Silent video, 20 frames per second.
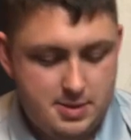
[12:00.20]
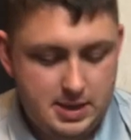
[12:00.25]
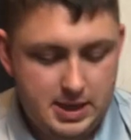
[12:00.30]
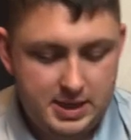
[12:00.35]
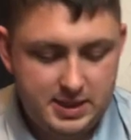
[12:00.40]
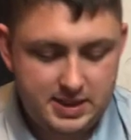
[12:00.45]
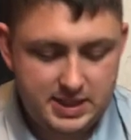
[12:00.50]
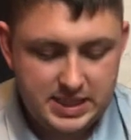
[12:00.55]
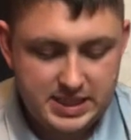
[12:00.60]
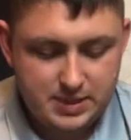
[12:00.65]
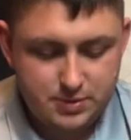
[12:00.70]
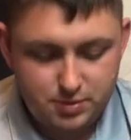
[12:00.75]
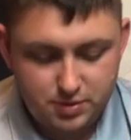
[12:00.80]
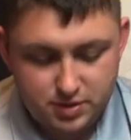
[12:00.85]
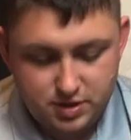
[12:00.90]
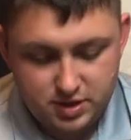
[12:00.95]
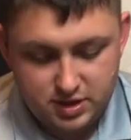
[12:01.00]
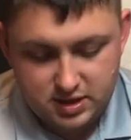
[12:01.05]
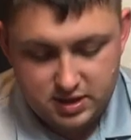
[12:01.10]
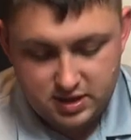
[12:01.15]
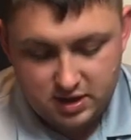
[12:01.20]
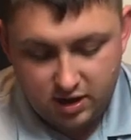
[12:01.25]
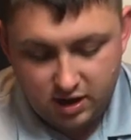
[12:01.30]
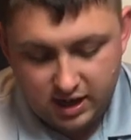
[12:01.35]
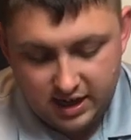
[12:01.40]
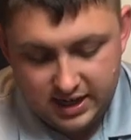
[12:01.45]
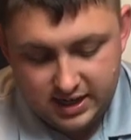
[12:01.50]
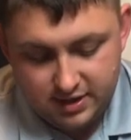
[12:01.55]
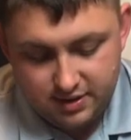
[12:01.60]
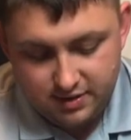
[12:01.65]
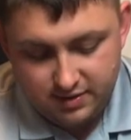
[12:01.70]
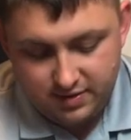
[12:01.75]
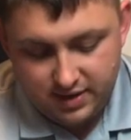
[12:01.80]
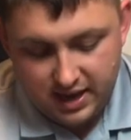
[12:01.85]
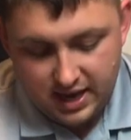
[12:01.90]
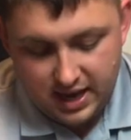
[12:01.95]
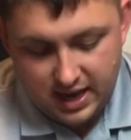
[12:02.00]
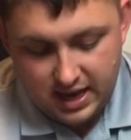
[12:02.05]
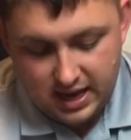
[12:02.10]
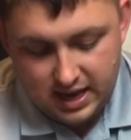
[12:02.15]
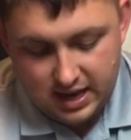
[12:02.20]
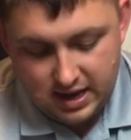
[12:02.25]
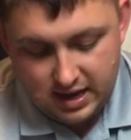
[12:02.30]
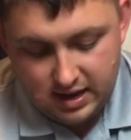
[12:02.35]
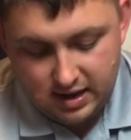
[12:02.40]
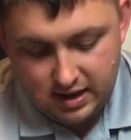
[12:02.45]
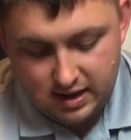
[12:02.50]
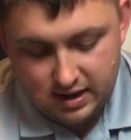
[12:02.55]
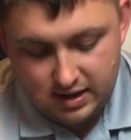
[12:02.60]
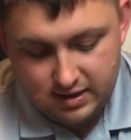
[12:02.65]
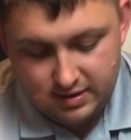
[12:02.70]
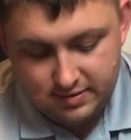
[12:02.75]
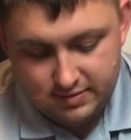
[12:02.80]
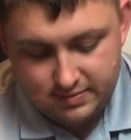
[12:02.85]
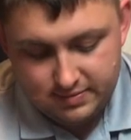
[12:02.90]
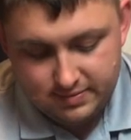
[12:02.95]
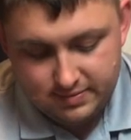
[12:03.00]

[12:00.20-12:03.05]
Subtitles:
think this was kind of a